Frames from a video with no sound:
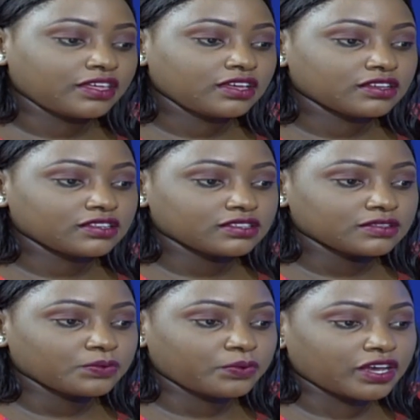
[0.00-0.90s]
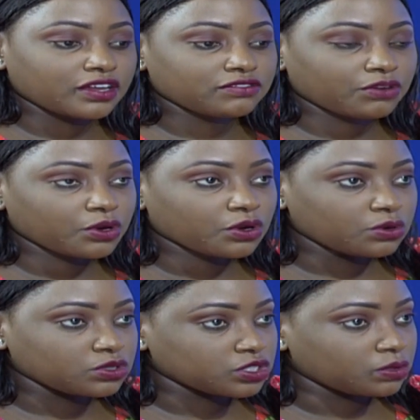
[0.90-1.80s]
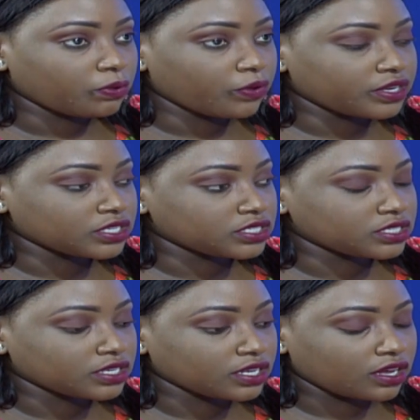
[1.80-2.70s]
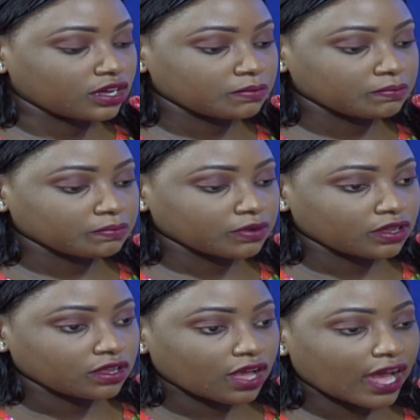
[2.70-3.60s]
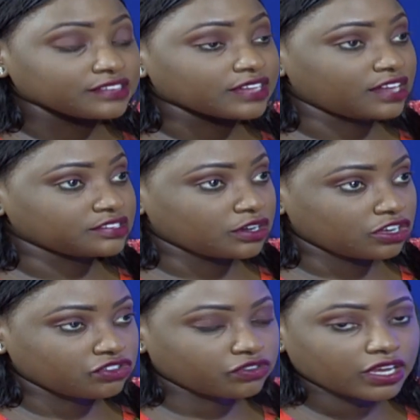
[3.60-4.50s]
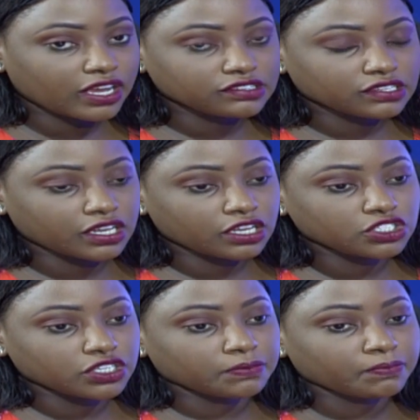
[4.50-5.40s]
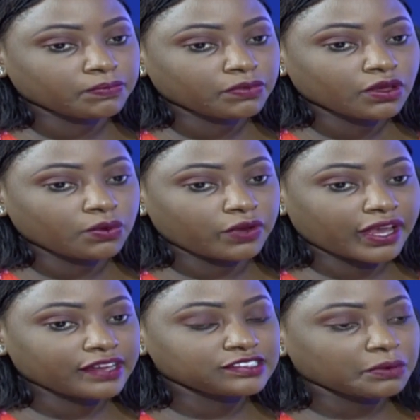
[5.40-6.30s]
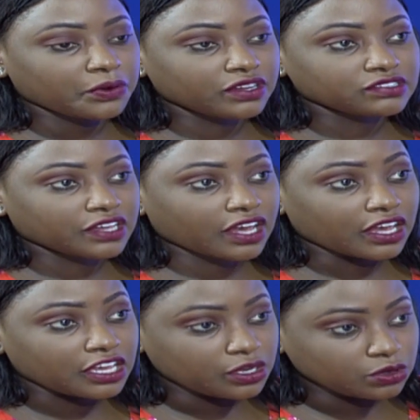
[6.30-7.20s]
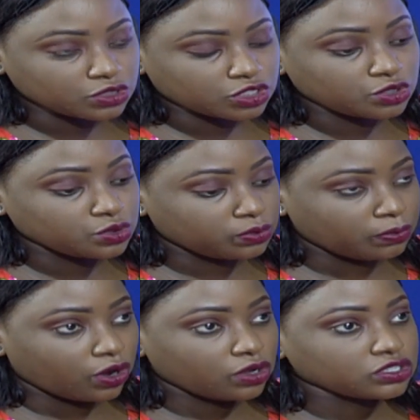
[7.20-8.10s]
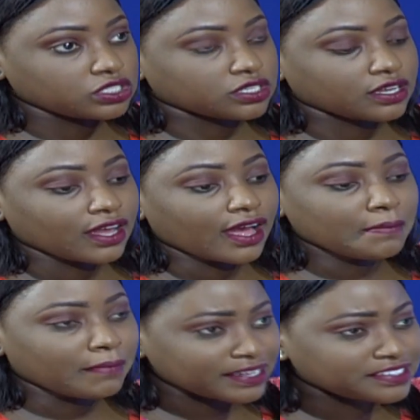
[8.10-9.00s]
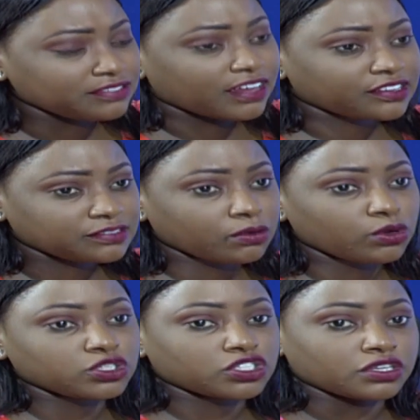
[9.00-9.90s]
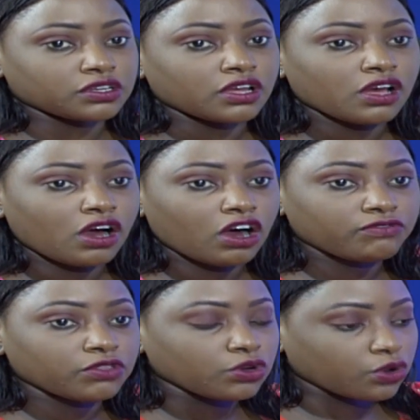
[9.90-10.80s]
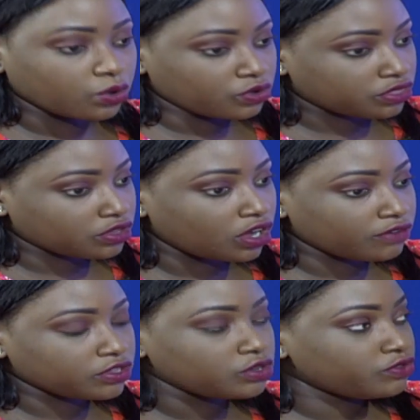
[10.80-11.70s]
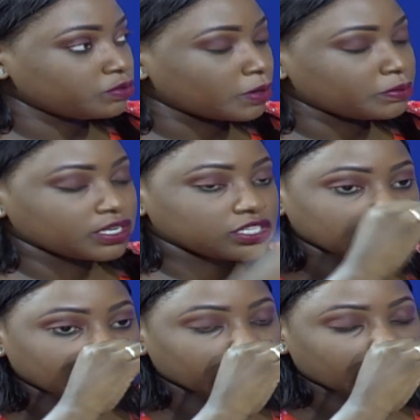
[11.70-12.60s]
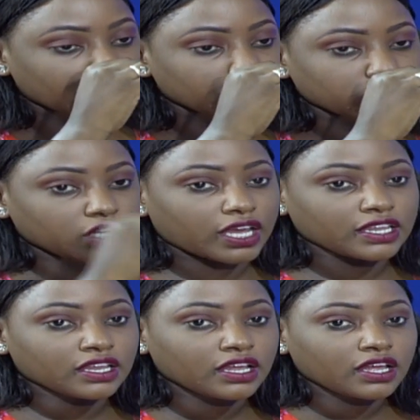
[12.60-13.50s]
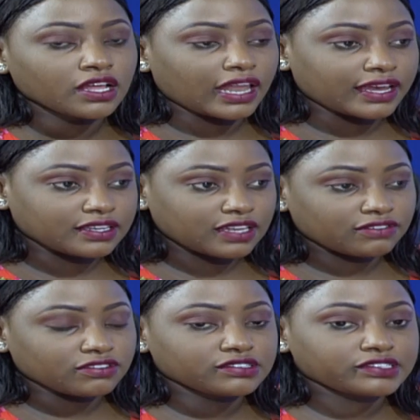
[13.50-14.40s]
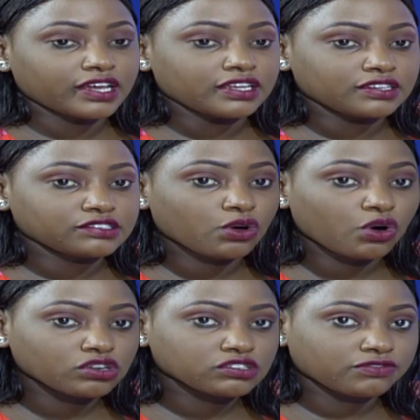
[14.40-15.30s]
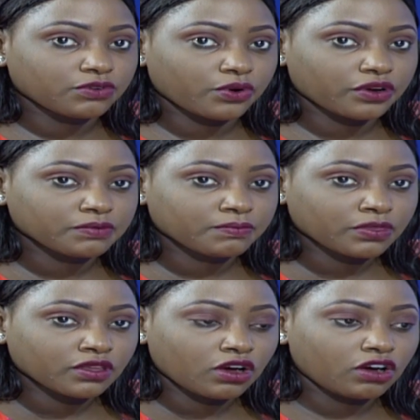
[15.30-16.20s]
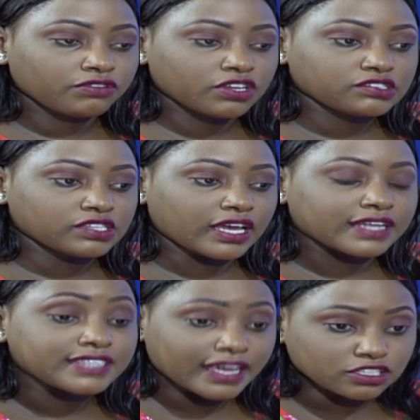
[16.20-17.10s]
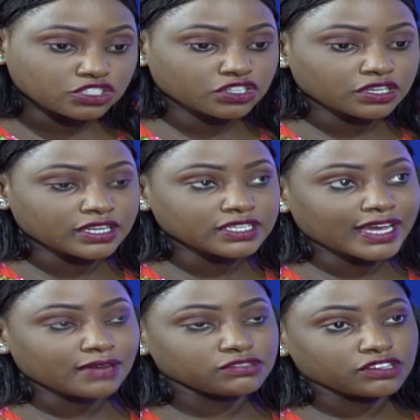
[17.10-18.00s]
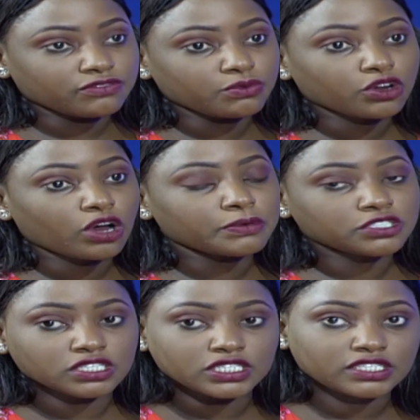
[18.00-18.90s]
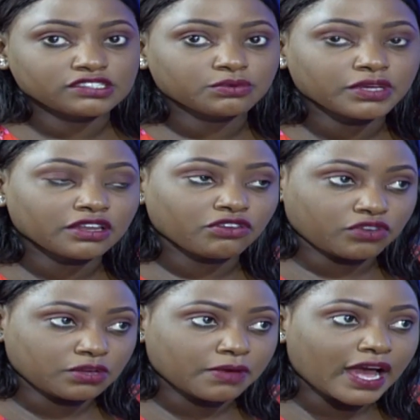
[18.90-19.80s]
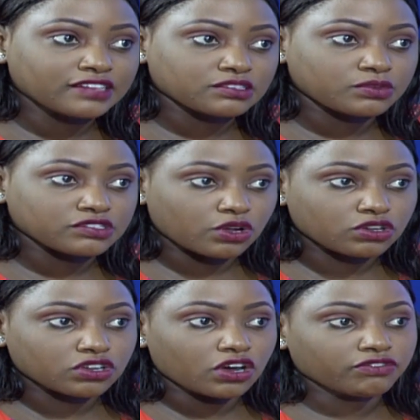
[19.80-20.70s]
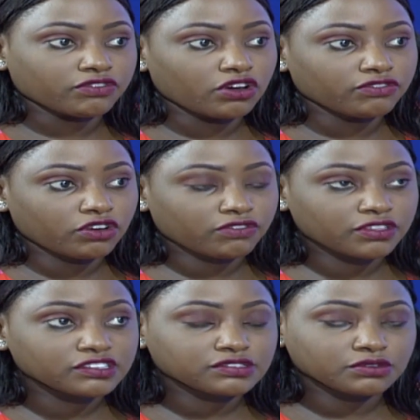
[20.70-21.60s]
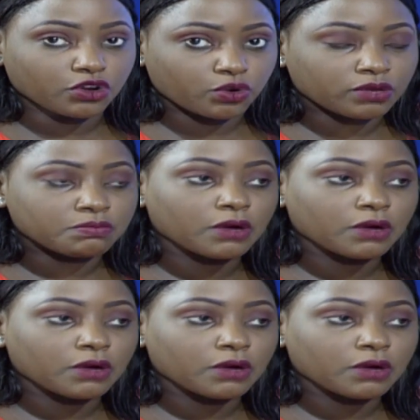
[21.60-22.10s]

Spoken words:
think we're at a very crucial point as a country, as a nation. We're experiencing a huge youth bulge, a massive explosion of the growth of the youthful population of the country. And like David said, this calls for obviously attention in terms of what opportunities we can reap as a result of this growing